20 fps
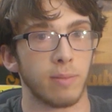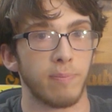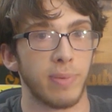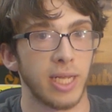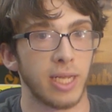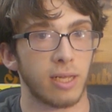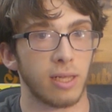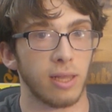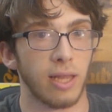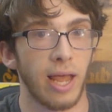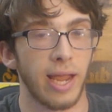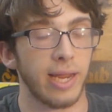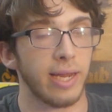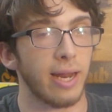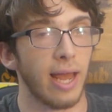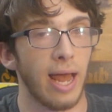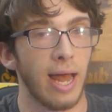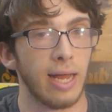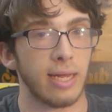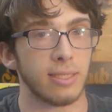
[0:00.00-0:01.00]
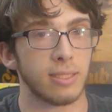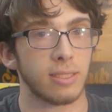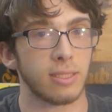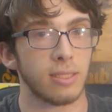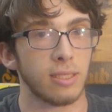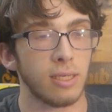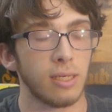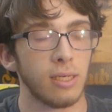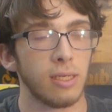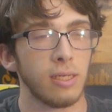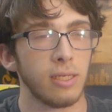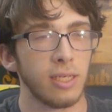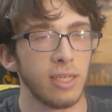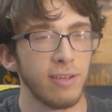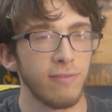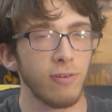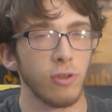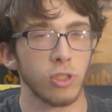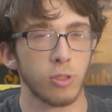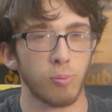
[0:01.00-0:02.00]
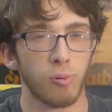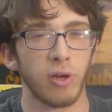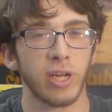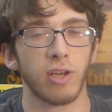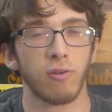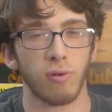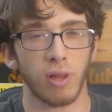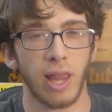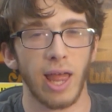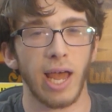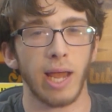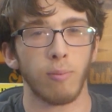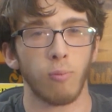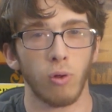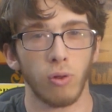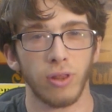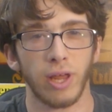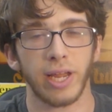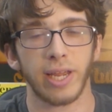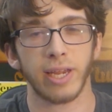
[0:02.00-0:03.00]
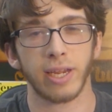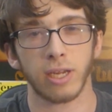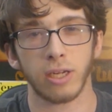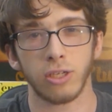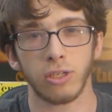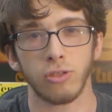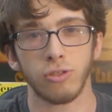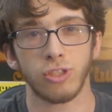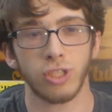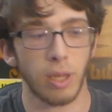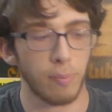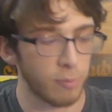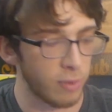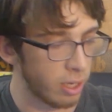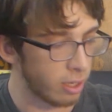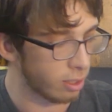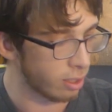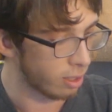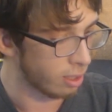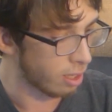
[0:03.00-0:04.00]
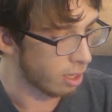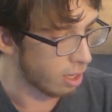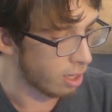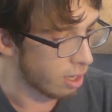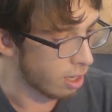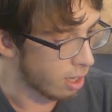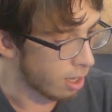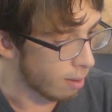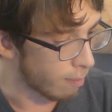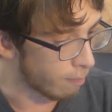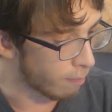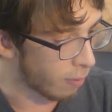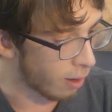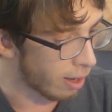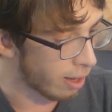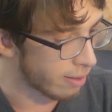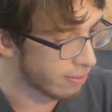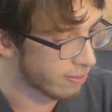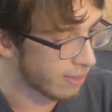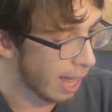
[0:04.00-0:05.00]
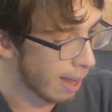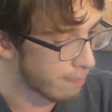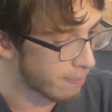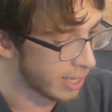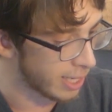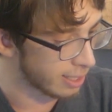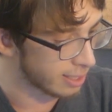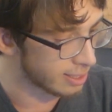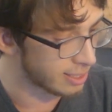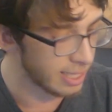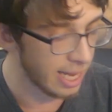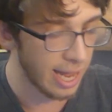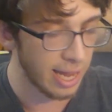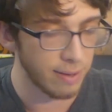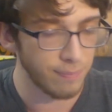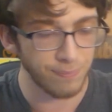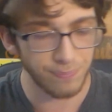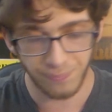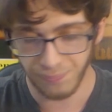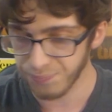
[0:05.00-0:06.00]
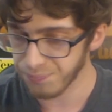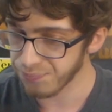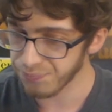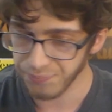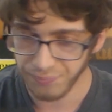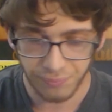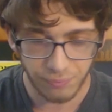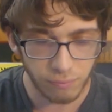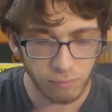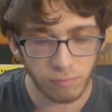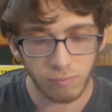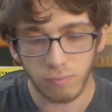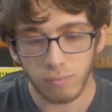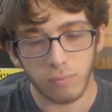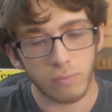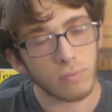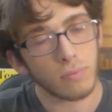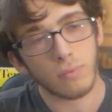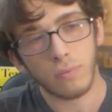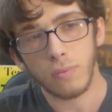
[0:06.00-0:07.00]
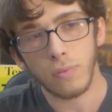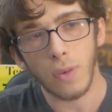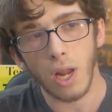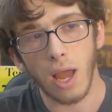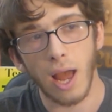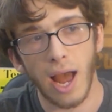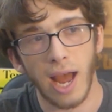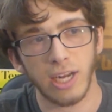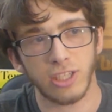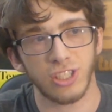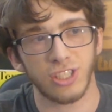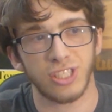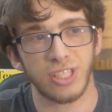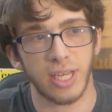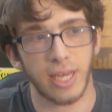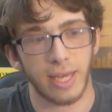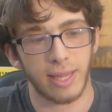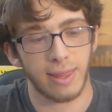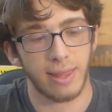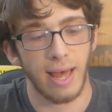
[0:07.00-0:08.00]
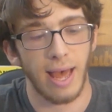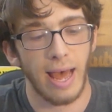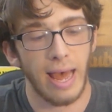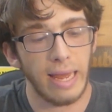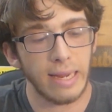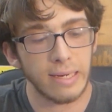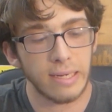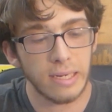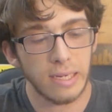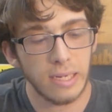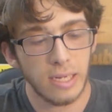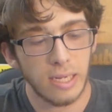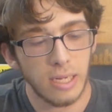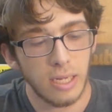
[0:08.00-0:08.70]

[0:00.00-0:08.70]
a big light as he feels pretty reliable that he can do something. But that being said, I just think that